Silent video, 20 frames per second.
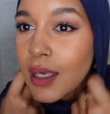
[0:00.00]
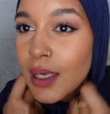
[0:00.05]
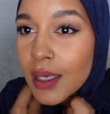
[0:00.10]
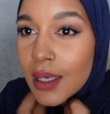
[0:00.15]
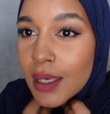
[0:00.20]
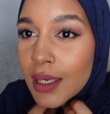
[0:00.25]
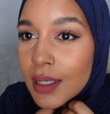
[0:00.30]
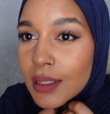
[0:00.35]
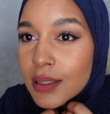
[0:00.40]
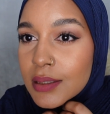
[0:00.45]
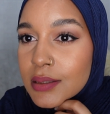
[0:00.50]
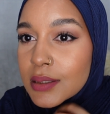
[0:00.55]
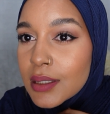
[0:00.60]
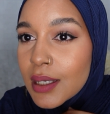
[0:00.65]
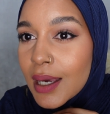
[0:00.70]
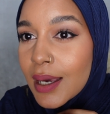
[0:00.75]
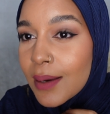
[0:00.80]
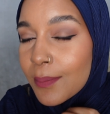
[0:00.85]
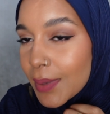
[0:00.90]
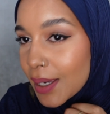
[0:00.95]
it.
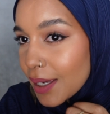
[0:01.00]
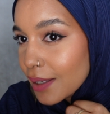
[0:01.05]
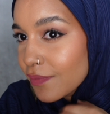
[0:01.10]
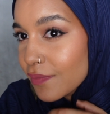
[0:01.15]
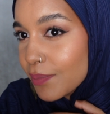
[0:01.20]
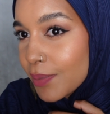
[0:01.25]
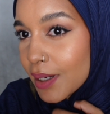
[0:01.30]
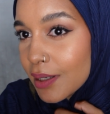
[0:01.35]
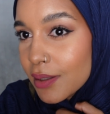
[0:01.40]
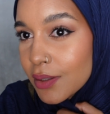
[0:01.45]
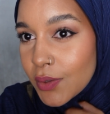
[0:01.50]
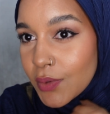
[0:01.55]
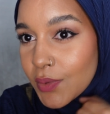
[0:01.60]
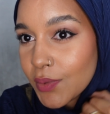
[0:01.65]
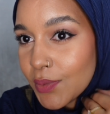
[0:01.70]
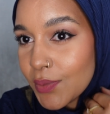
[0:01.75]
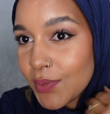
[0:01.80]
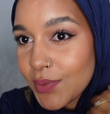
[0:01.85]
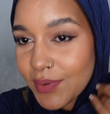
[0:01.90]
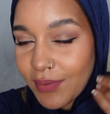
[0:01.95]
I'm kind of brand new,
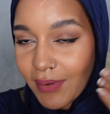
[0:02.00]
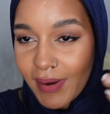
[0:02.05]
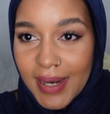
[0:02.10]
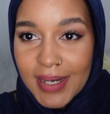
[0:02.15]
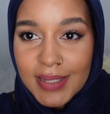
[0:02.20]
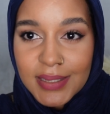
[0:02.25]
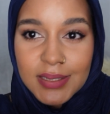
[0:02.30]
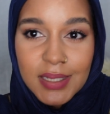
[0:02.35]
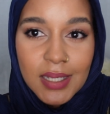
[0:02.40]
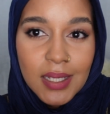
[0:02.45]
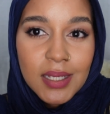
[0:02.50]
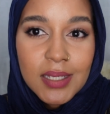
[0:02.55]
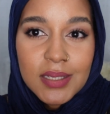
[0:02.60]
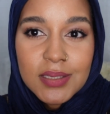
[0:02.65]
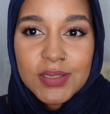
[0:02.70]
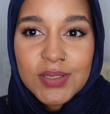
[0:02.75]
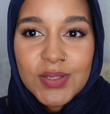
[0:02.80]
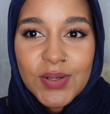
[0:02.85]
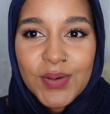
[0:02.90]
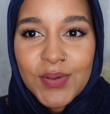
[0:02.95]
right?
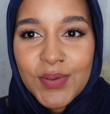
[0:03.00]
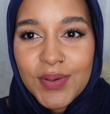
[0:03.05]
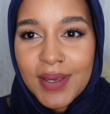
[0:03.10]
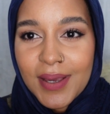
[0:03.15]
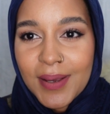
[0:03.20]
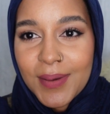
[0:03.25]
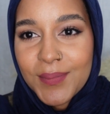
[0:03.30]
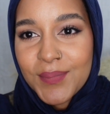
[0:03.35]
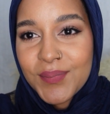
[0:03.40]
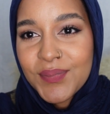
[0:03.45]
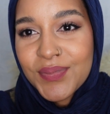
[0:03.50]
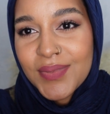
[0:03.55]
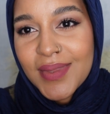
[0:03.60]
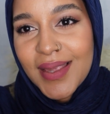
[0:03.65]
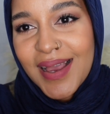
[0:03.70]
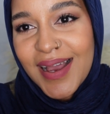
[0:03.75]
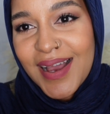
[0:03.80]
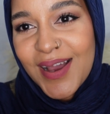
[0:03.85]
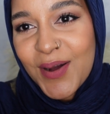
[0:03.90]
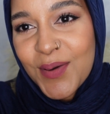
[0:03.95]
So yeah,
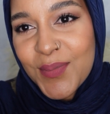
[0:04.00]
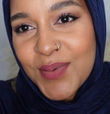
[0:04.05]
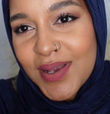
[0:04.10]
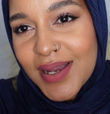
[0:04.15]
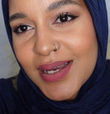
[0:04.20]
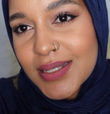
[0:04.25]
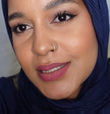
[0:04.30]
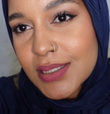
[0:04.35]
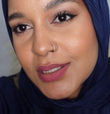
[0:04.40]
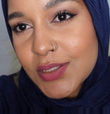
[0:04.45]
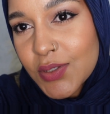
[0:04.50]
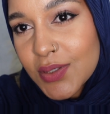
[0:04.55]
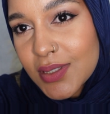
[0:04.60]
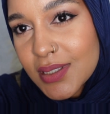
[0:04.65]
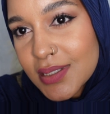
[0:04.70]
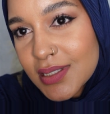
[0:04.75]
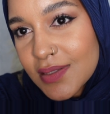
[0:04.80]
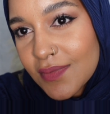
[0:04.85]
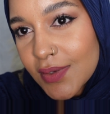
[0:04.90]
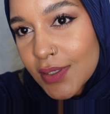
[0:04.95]
I hope you guys enjoyed
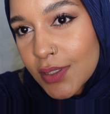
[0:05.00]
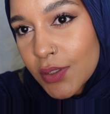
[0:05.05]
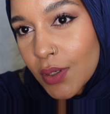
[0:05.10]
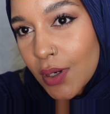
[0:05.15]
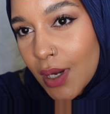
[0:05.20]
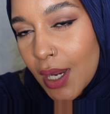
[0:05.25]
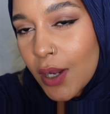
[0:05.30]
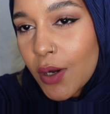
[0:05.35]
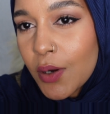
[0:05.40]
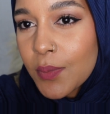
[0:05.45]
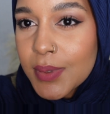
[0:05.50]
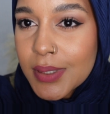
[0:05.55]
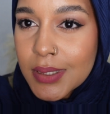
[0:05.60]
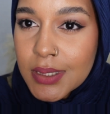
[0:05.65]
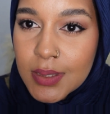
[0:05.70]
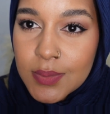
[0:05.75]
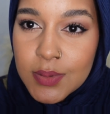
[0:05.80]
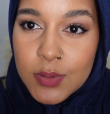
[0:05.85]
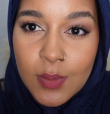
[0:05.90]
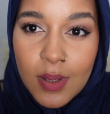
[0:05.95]
this video. I hope the
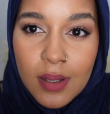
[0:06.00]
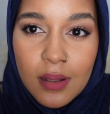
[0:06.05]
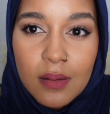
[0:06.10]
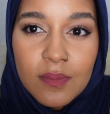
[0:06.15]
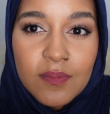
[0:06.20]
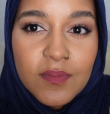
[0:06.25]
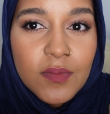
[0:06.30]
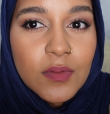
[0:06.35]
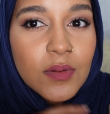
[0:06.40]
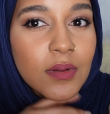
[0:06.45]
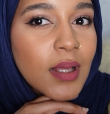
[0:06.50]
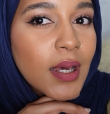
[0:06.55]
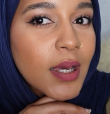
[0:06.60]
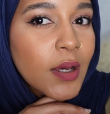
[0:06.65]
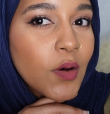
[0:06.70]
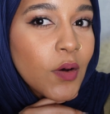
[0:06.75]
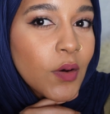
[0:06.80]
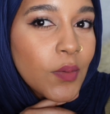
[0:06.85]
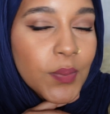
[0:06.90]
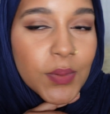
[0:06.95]
tips were helpful. I
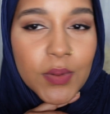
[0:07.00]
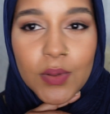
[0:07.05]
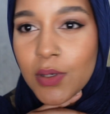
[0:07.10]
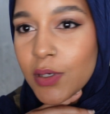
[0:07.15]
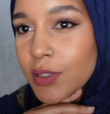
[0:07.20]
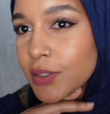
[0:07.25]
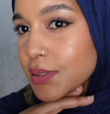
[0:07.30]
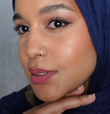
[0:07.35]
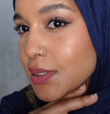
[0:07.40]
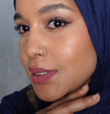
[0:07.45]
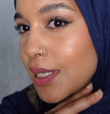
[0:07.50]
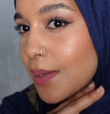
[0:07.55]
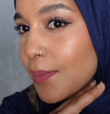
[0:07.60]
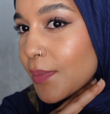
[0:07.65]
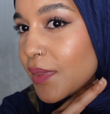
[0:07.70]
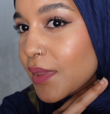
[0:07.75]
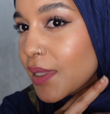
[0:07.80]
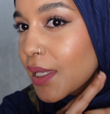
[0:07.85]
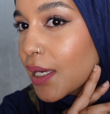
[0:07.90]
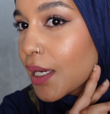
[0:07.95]
hope you learned
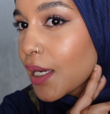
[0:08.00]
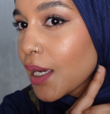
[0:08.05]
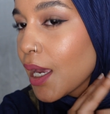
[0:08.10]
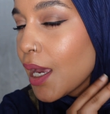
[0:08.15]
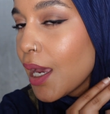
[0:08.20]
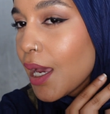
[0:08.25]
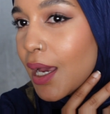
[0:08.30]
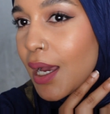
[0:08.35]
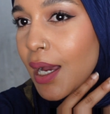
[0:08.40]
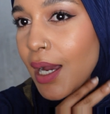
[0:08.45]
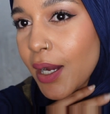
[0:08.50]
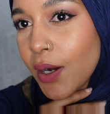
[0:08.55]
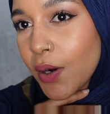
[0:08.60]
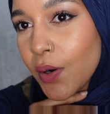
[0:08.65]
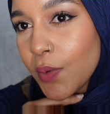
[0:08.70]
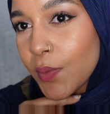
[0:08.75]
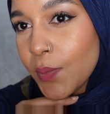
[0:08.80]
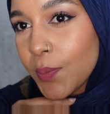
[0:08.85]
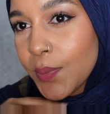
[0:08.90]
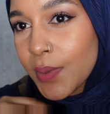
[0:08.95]
something. I
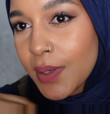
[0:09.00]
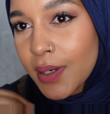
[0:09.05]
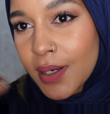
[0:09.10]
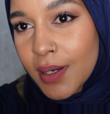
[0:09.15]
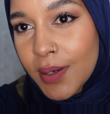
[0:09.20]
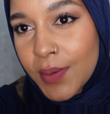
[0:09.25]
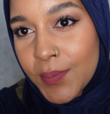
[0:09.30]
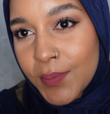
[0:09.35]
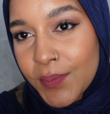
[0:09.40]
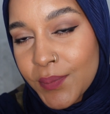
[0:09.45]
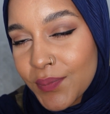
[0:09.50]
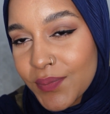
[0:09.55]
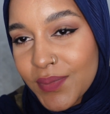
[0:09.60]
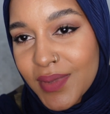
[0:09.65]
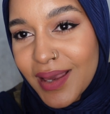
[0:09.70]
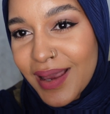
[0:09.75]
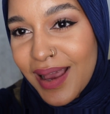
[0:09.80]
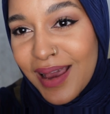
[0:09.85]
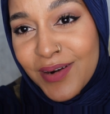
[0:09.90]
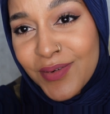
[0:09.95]
hope
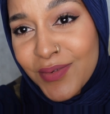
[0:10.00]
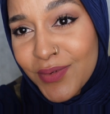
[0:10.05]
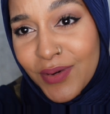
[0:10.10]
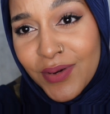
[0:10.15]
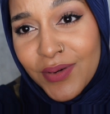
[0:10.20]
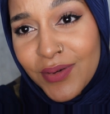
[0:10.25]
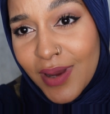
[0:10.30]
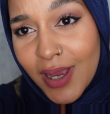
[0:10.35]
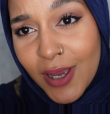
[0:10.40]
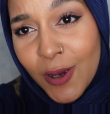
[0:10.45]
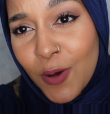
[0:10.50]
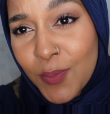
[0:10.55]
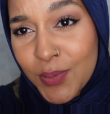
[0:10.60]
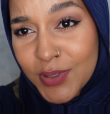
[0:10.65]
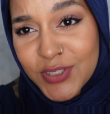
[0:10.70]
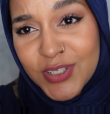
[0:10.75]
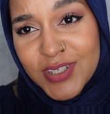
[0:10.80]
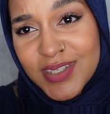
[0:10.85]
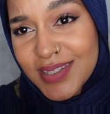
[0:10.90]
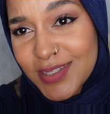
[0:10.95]
I don't know, I hope you
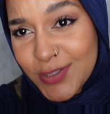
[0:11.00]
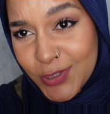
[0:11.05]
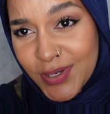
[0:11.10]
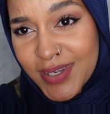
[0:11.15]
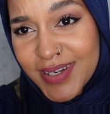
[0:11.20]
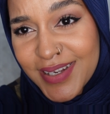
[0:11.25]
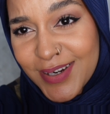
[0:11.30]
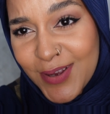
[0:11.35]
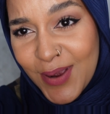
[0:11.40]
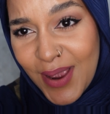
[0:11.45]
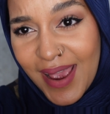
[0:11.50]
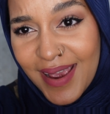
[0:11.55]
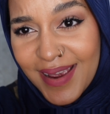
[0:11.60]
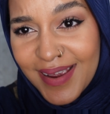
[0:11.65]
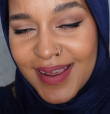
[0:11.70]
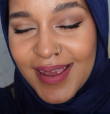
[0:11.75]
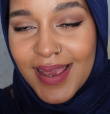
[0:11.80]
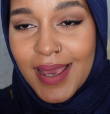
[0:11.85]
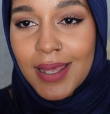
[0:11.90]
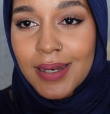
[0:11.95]
just enjoyed it. Okay,
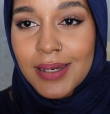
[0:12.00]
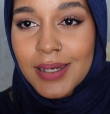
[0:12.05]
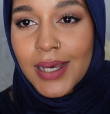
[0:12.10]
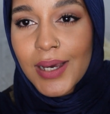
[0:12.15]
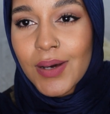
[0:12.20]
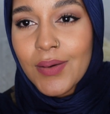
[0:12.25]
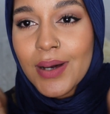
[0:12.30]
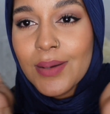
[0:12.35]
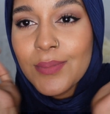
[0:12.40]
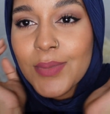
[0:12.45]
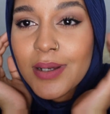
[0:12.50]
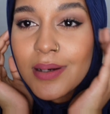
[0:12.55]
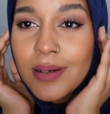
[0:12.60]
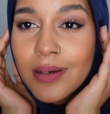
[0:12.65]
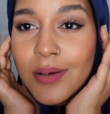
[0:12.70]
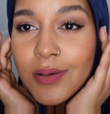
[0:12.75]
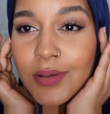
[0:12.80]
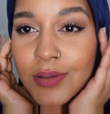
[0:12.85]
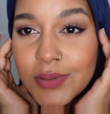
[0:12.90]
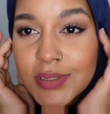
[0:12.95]
now I'm gonna
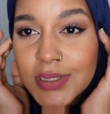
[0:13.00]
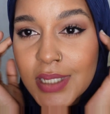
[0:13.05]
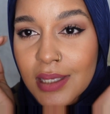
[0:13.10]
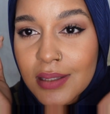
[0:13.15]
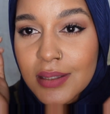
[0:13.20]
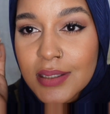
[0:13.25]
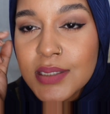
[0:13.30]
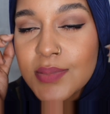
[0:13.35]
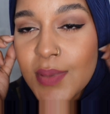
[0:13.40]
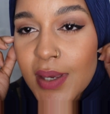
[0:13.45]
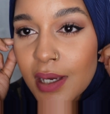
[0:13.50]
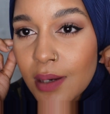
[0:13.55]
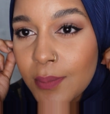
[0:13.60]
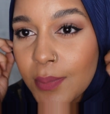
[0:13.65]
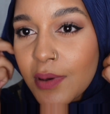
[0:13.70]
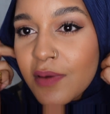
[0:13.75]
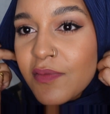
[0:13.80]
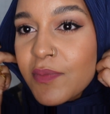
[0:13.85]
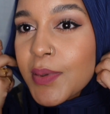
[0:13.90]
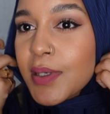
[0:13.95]
go take this makeup
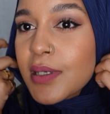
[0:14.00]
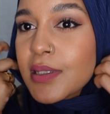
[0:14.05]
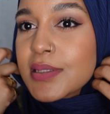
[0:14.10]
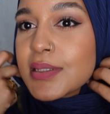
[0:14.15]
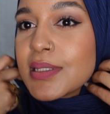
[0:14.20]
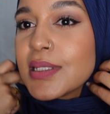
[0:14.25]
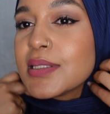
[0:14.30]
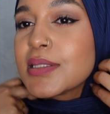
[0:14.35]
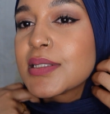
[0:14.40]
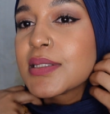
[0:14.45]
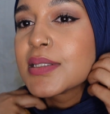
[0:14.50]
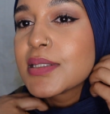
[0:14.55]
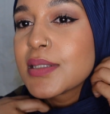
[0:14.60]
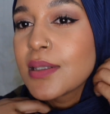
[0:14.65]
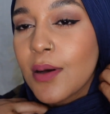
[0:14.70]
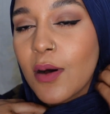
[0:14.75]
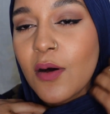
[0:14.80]
off because it's